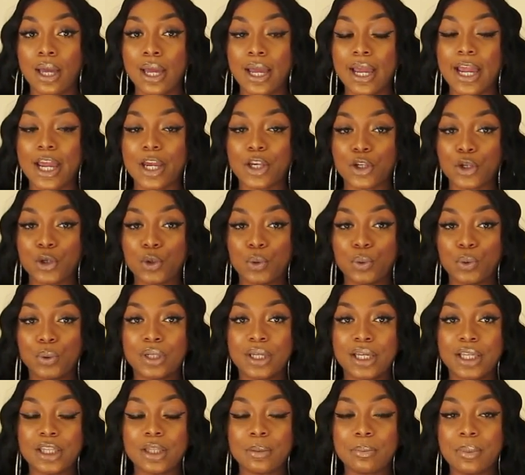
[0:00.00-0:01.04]
and you
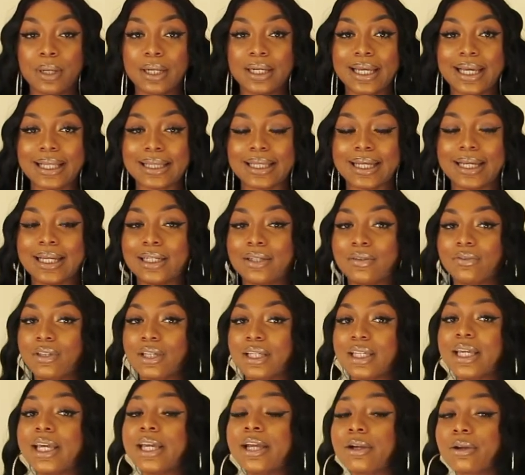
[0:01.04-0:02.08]
get the money at the end of
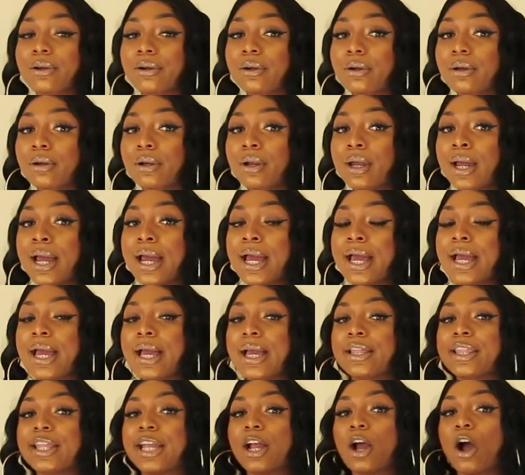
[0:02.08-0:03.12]
the year,
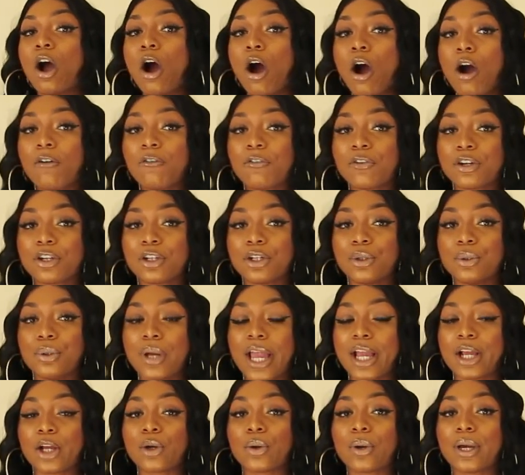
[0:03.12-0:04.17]
they offer you
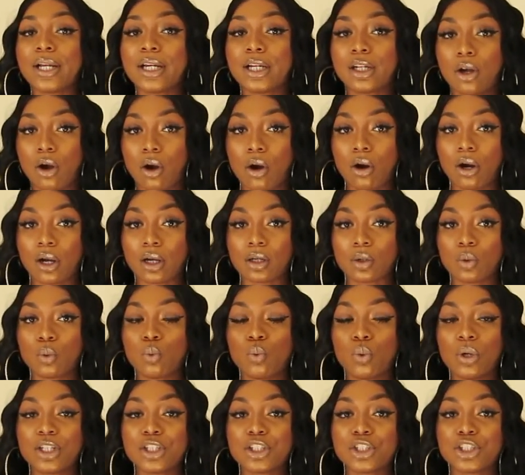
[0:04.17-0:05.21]
a credit card
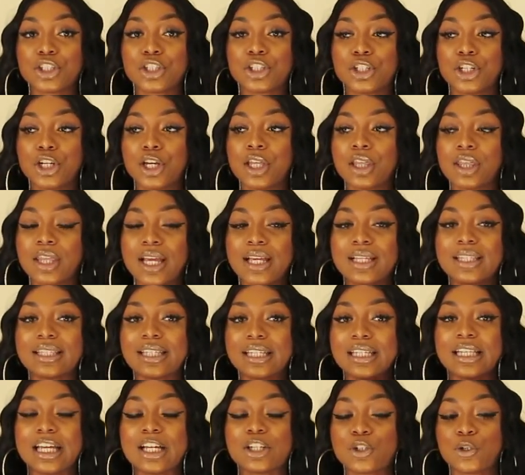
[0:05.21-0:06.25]
once they
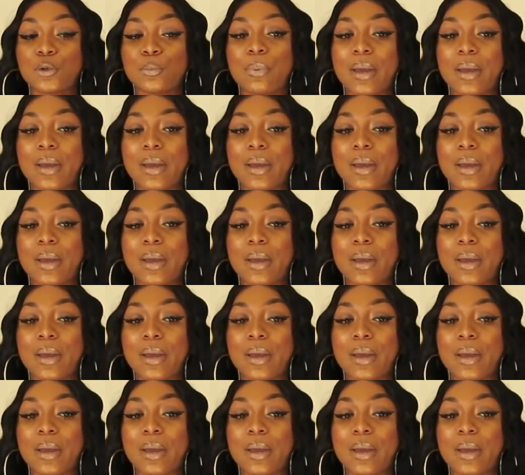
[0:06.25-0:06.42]
see that you